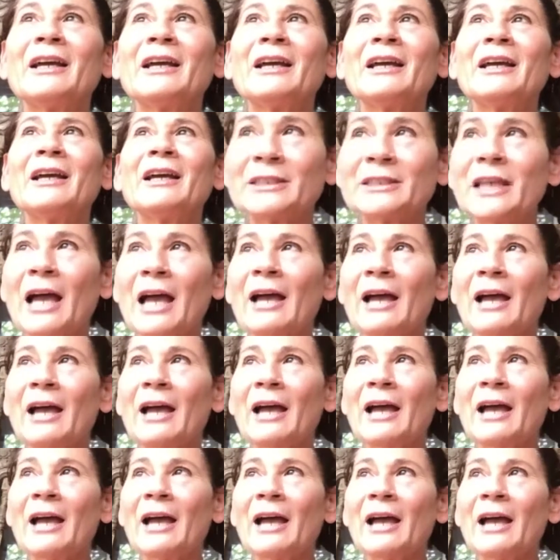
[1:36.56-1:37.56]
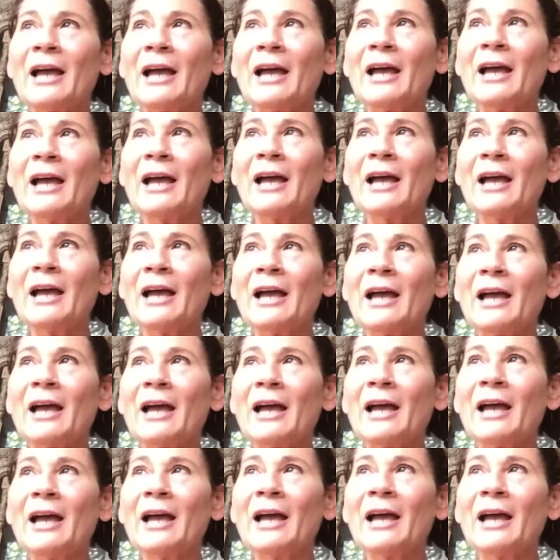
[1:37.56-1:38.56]
as much as I am
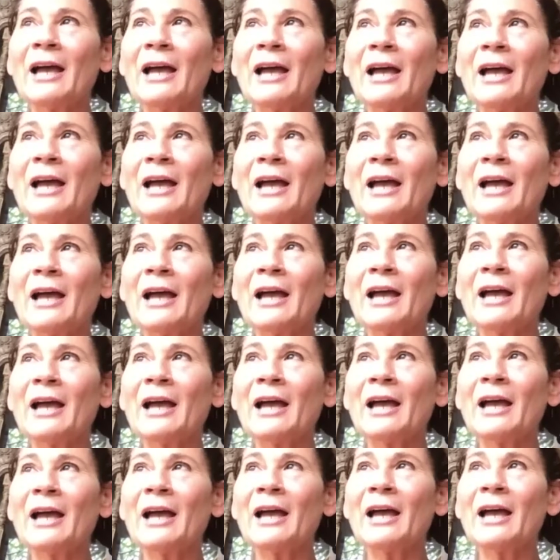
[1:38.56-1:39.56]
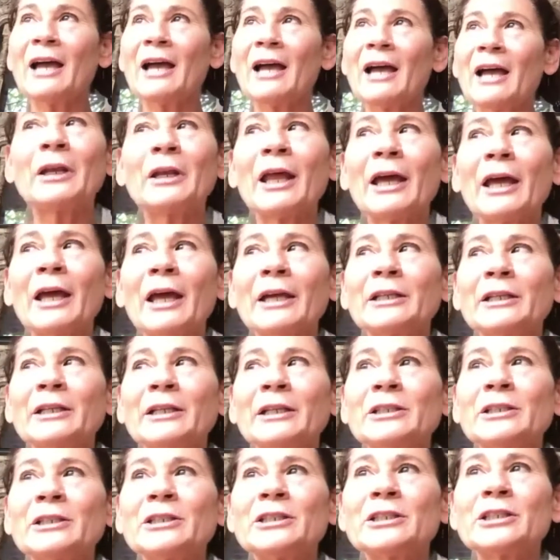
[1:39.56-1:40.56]
and learning.
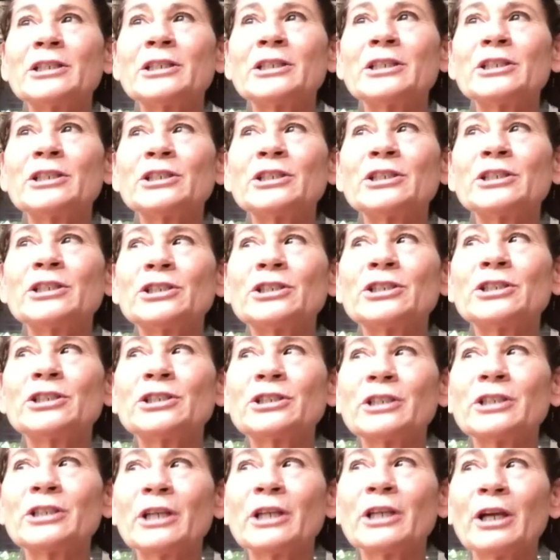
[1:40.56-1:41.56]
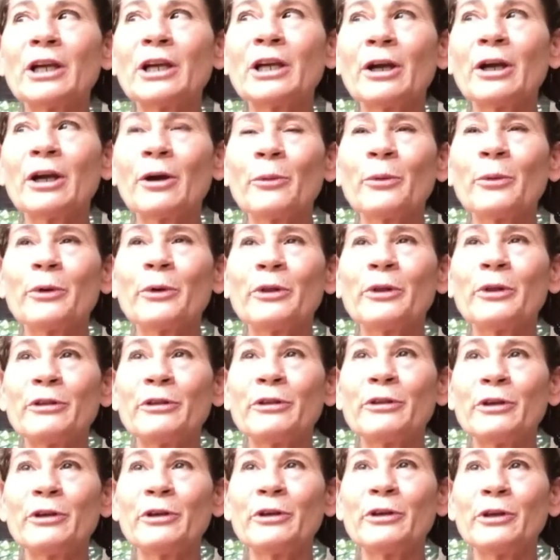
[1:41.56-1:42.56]
And I would like to share with
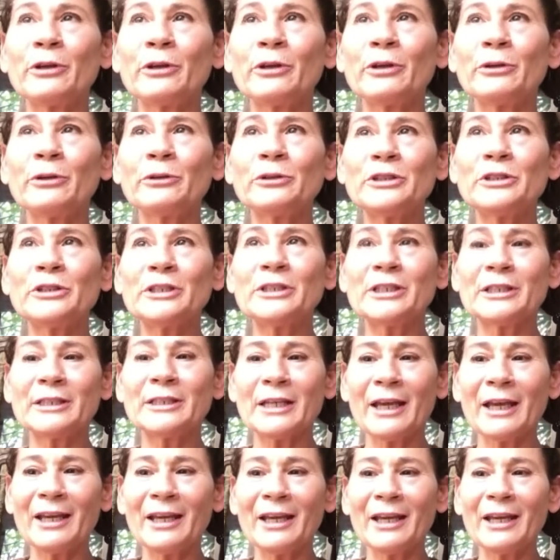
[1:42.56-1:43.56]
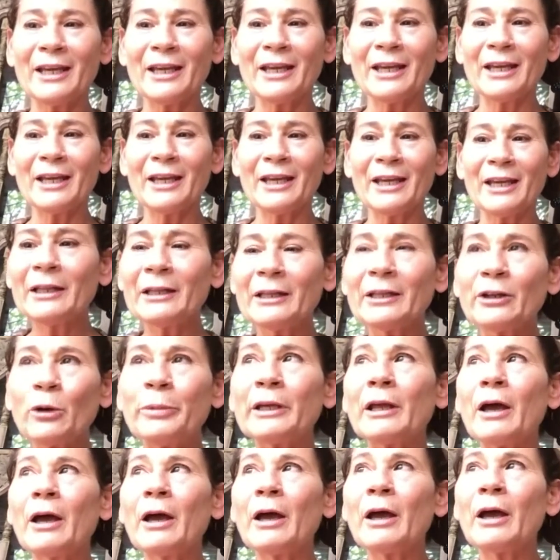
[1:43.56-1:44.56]
you today
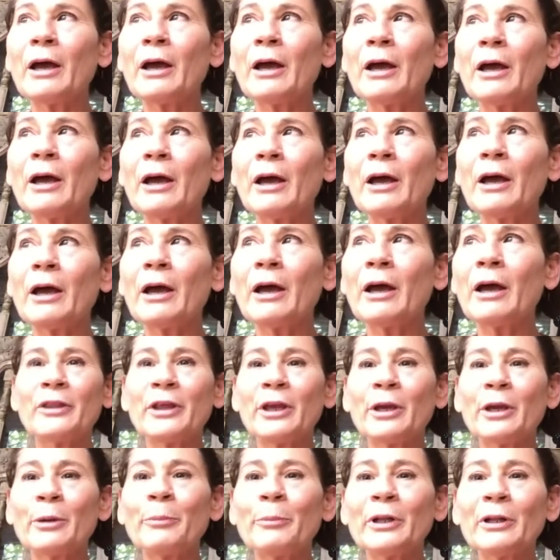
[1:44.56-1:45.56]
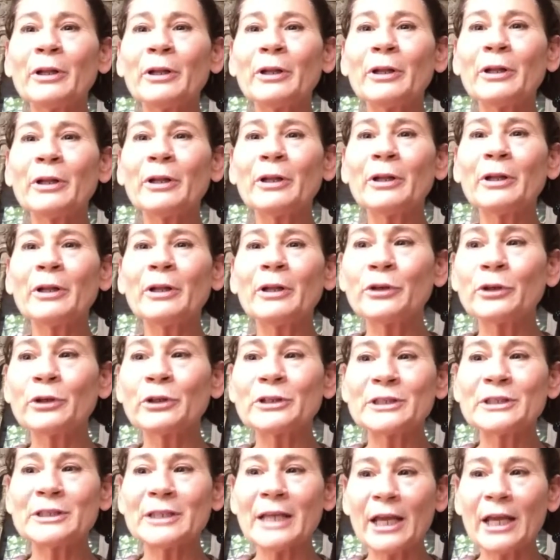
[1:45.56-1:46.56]
a little bit about
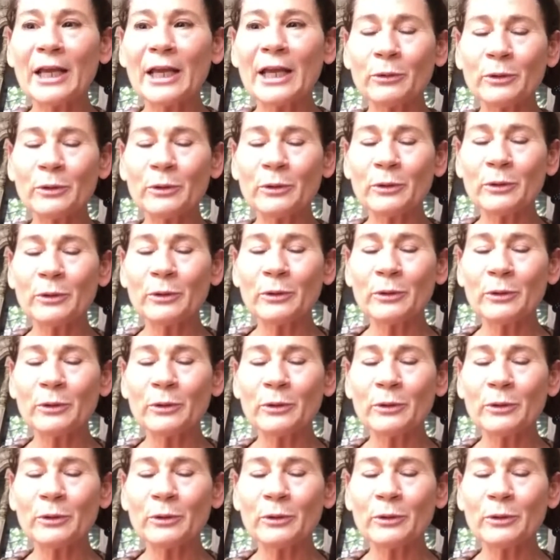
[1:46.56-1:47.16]
increasing